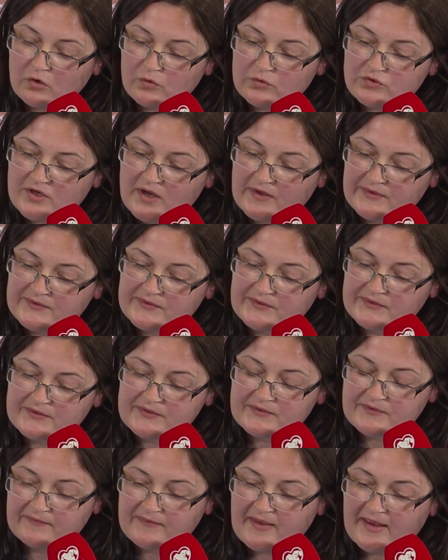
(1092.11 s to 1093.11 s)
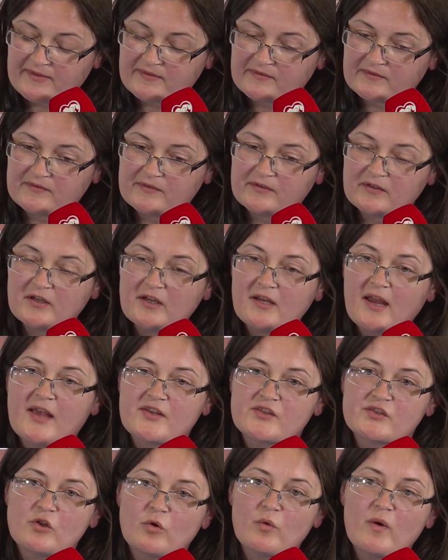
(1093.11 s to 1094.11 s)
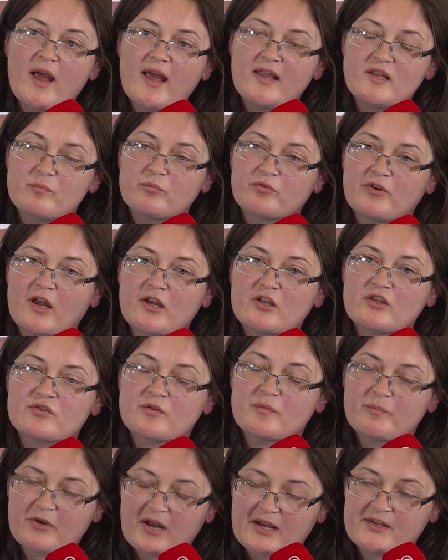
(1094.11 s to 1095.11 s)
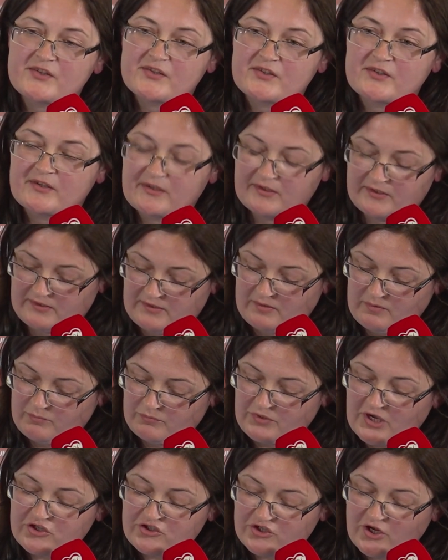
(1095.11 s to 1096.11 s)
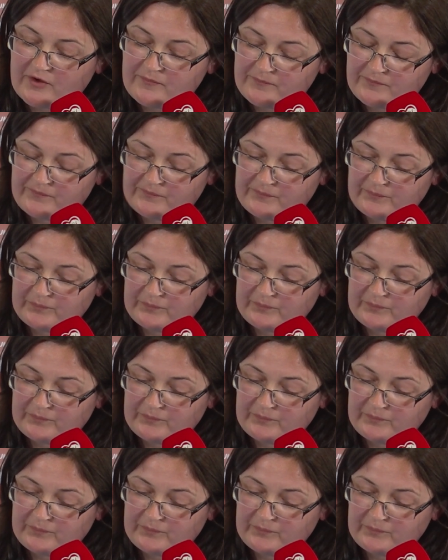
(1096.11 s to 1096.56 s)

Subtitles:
coach answers that he has no any press pressure.